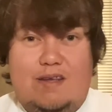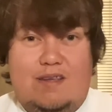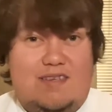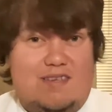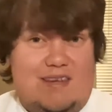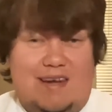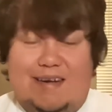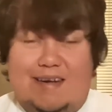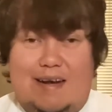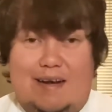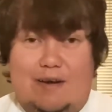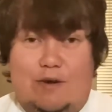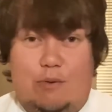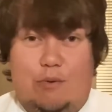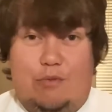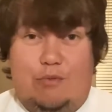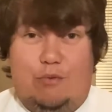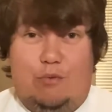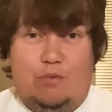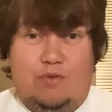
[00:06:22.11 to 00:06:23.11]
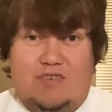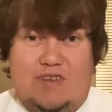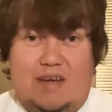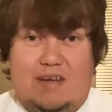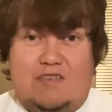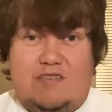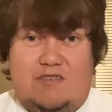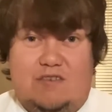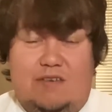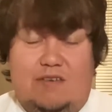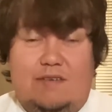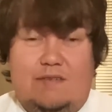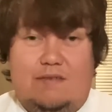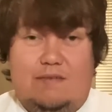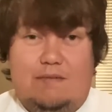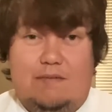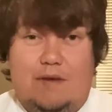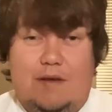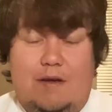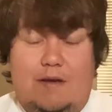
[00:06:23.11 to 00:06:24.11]
Tanganga I thought was excellent.
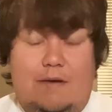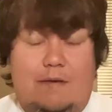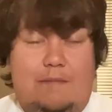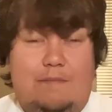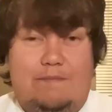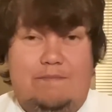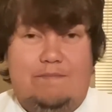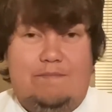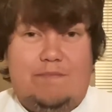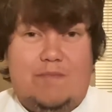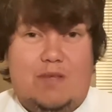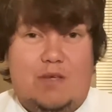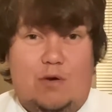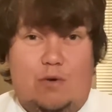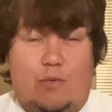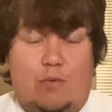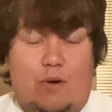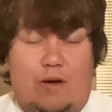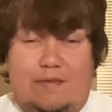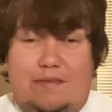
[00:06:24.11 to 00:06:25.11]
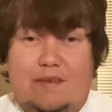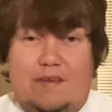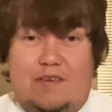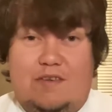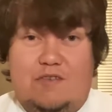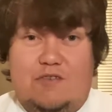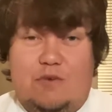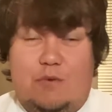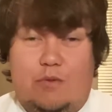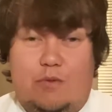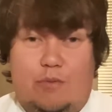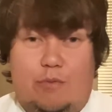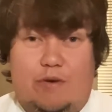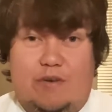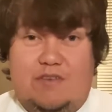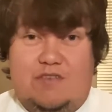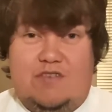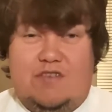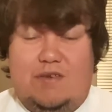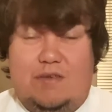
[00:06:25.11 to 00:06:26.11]
I think he's earned the right
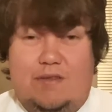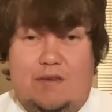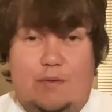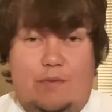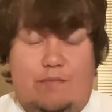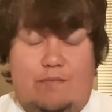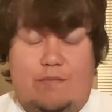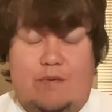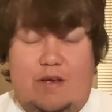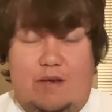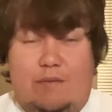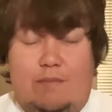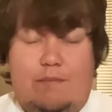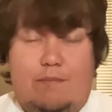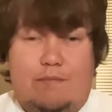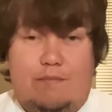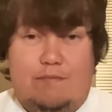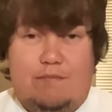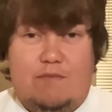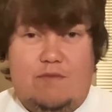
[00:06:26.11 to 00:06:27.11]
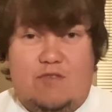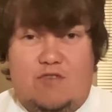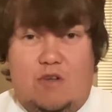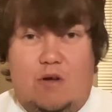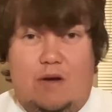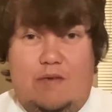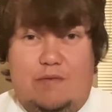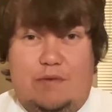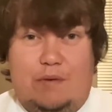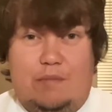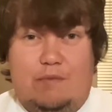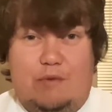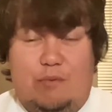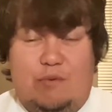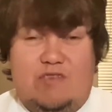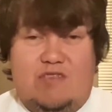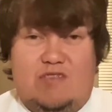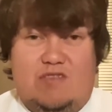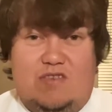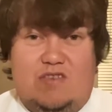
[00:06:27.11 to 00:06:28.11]
to stay there at start every game the
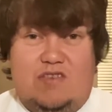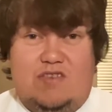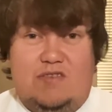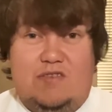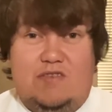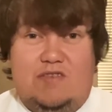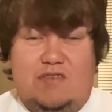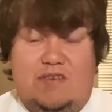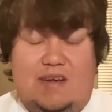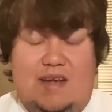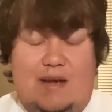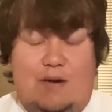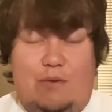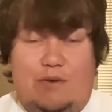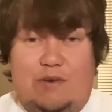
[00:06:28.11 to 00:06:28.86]
rest of the season now.